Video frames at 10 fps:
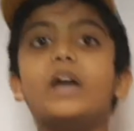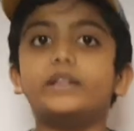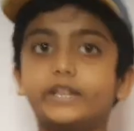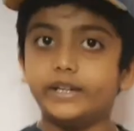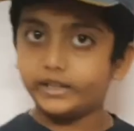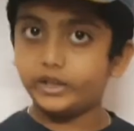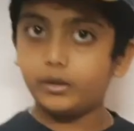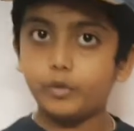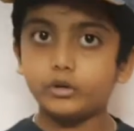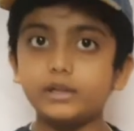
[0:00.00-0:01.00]
the Nether
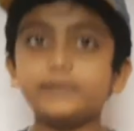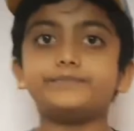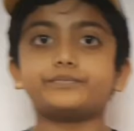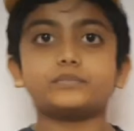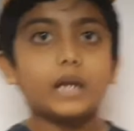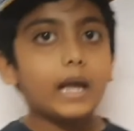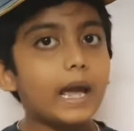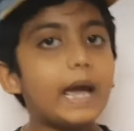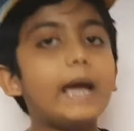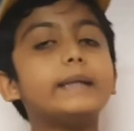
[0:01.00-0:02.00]
portal
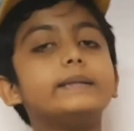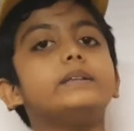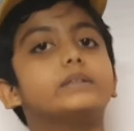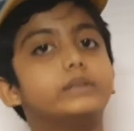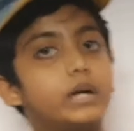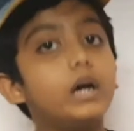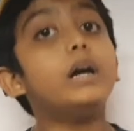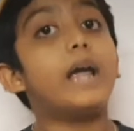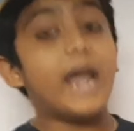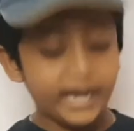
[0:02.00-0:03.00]
and the
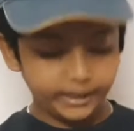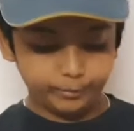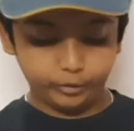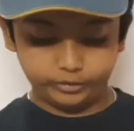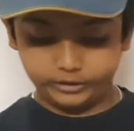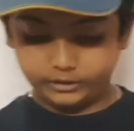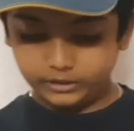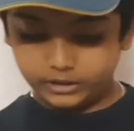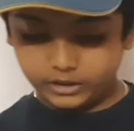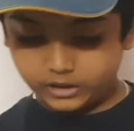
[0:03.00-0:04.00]
End portal.
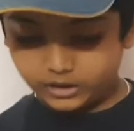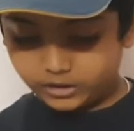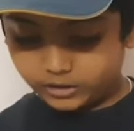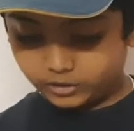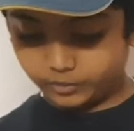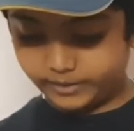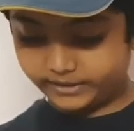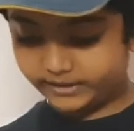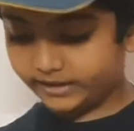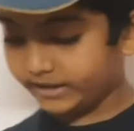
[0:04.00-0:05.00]
So
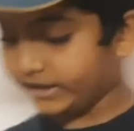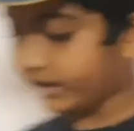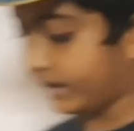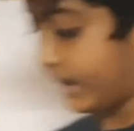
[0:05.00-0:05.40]
basically,